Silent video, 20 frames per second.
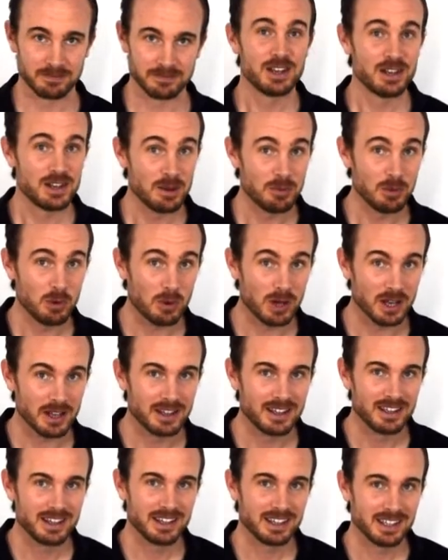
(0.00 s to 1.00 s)
Number 1,
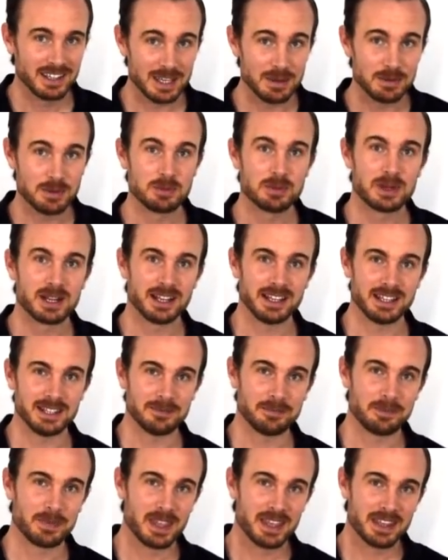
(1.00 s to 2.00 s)
keep them clean.
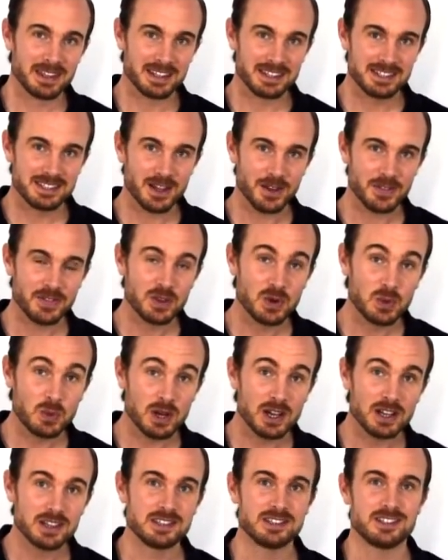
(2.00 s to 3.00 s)
There's nothing
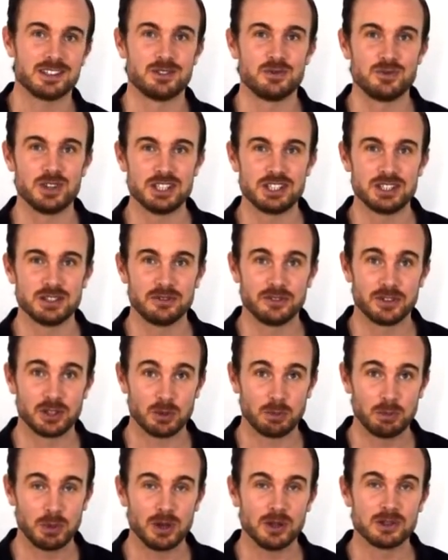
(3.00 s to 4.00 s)
worse than reaching for your
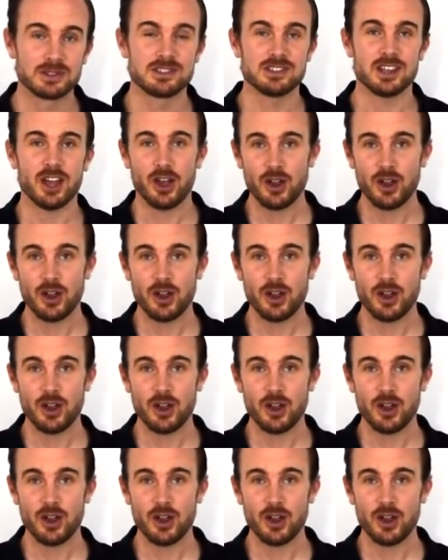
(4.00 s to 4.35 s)
pods